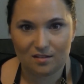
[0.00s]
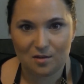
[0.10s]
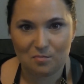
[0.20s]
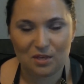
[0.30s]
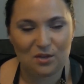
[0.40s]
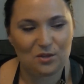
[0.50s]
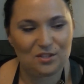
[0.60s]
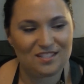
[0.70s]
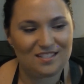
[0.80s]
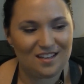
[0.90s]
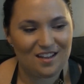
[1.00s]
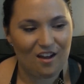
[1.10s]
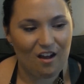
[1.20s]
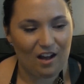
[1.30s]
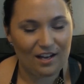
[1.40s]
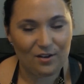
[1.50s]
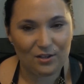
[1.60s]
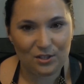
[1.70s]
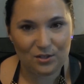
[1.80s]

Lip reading: Because I got you